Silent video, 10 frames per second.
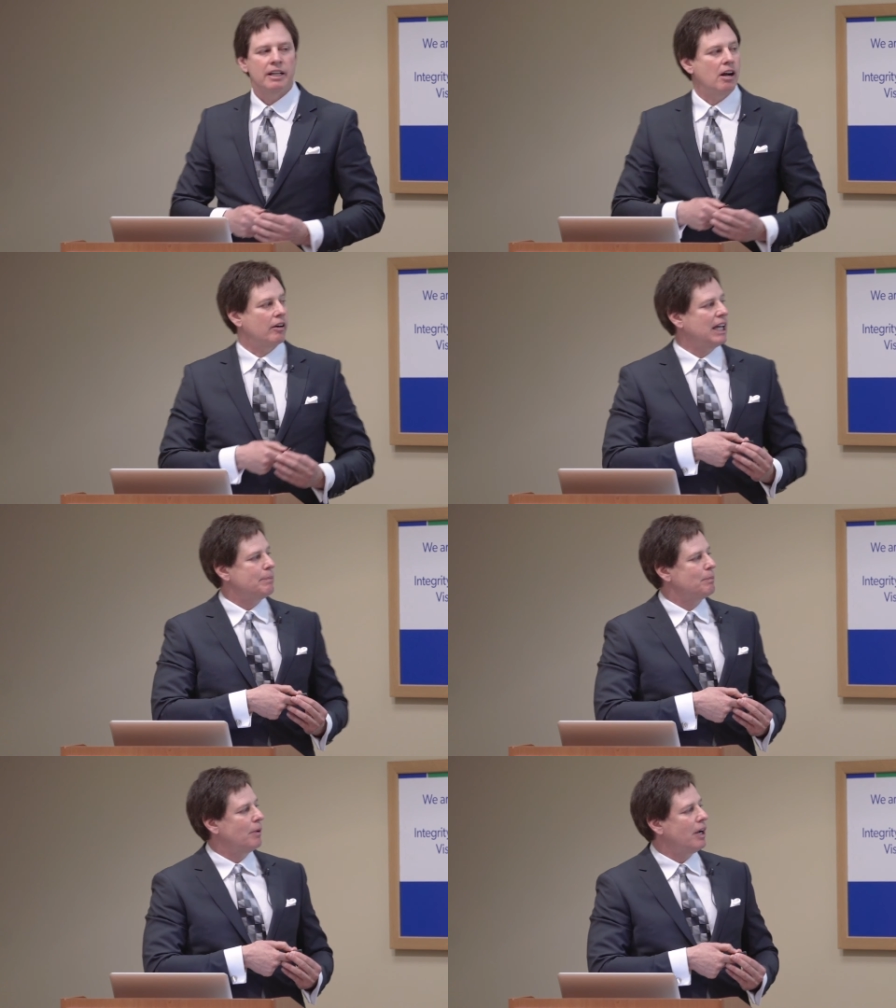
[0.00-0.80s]
Now,
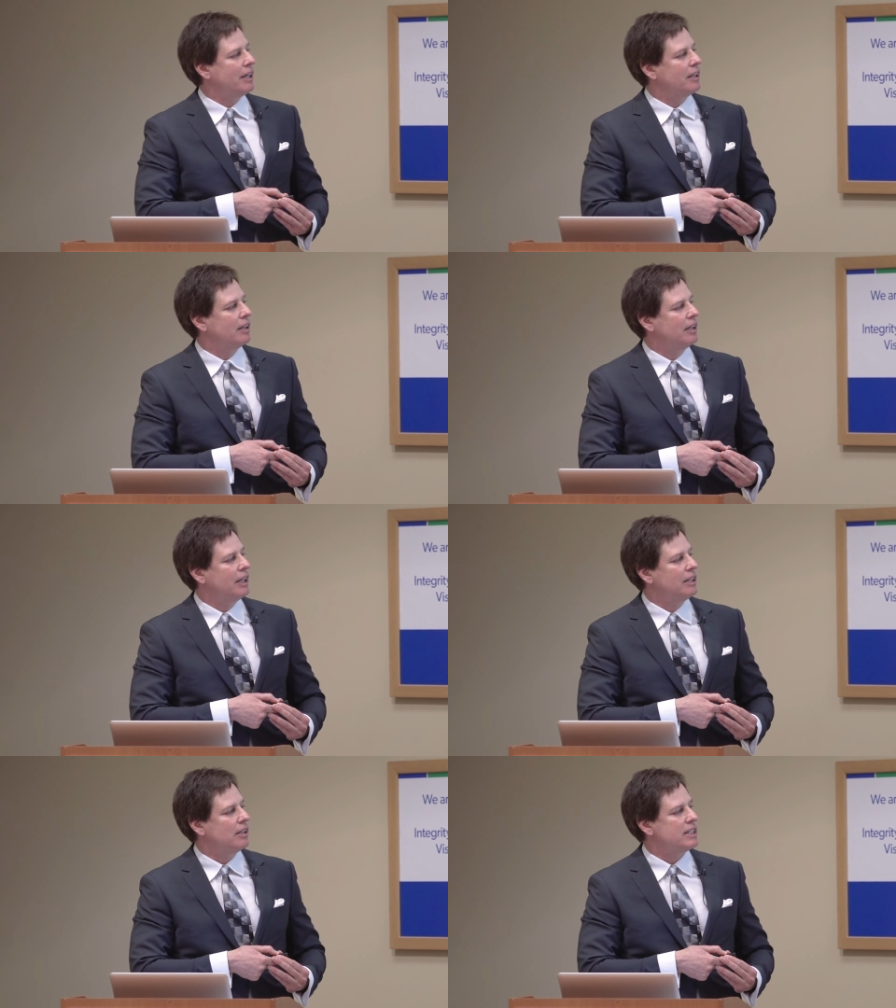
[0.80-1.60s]
keep in mind,
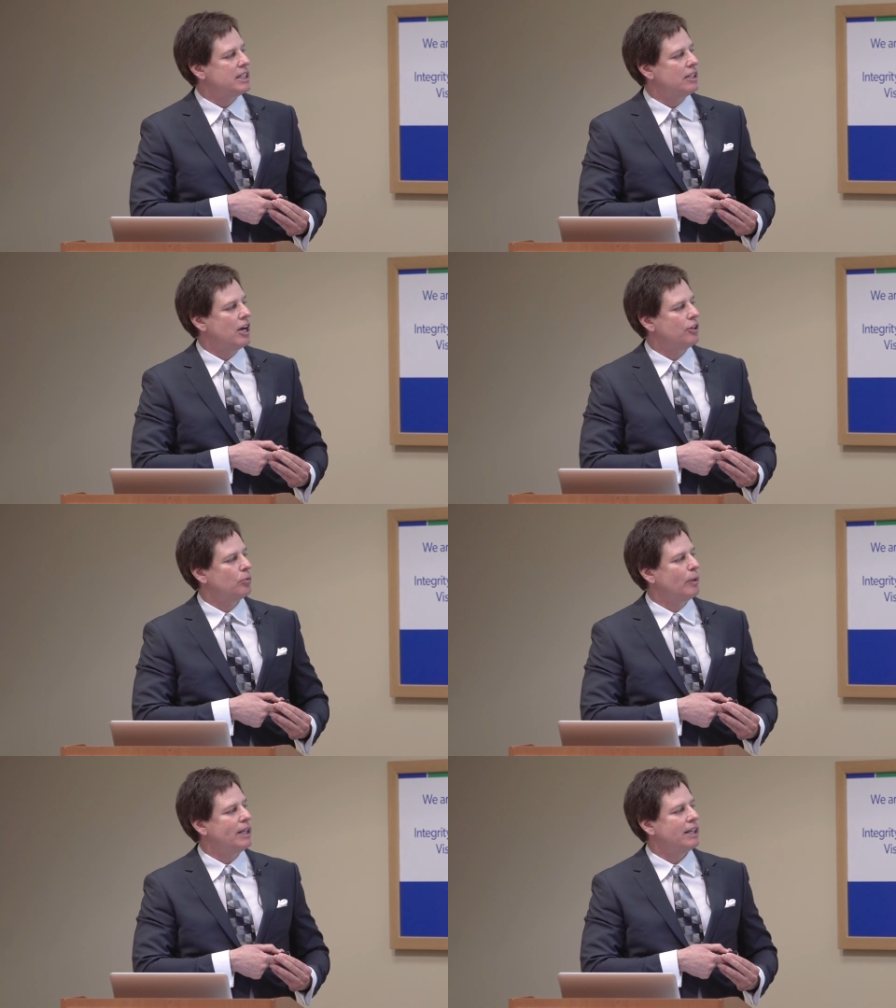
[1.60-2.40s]
in
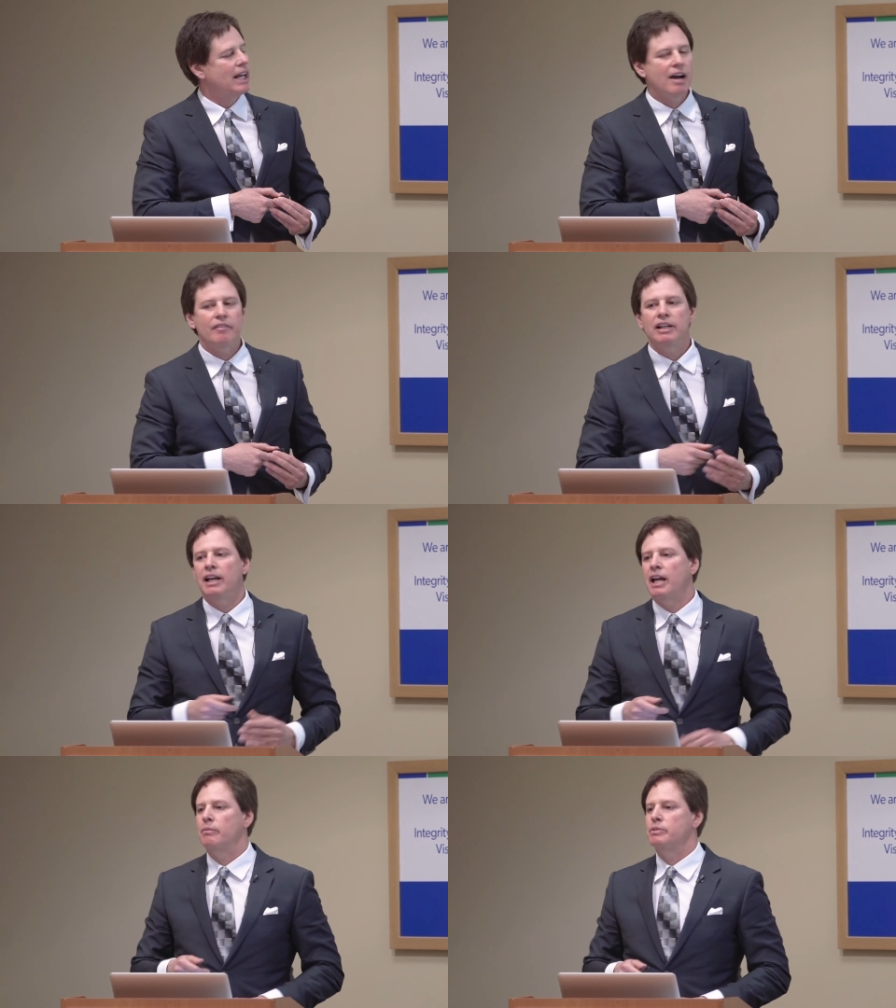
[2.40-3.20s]
1900, we didn't have
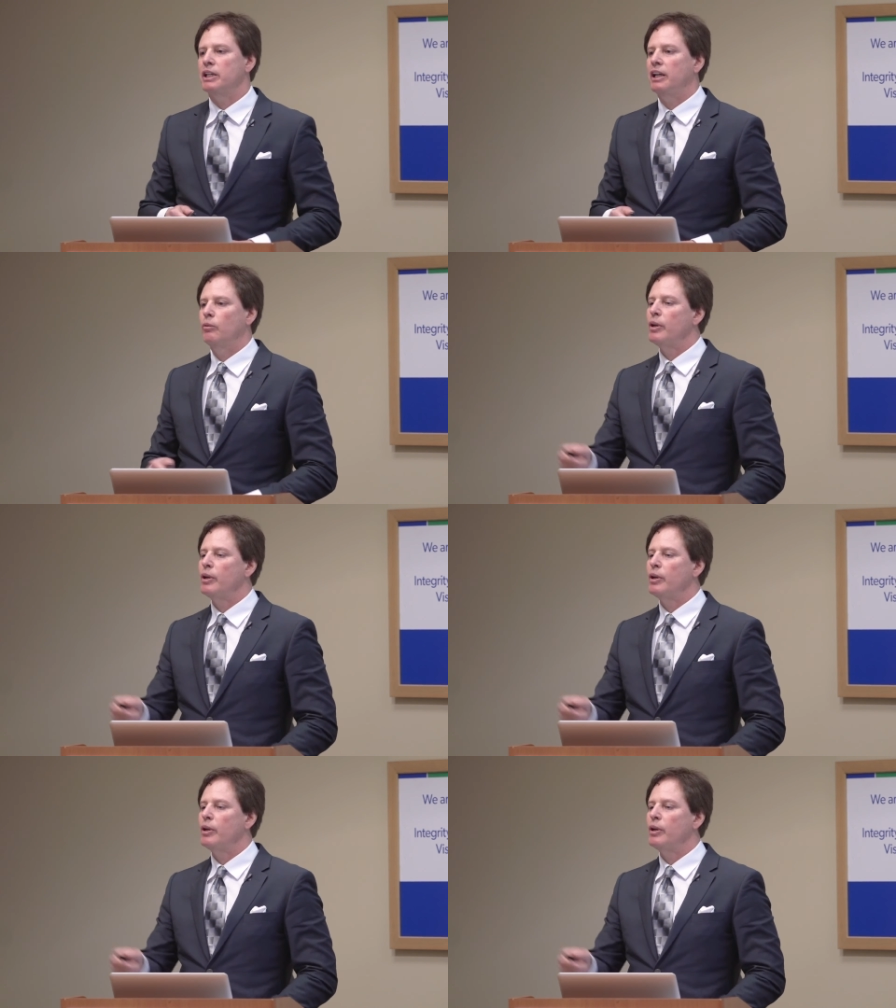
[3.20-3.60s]
any AMD.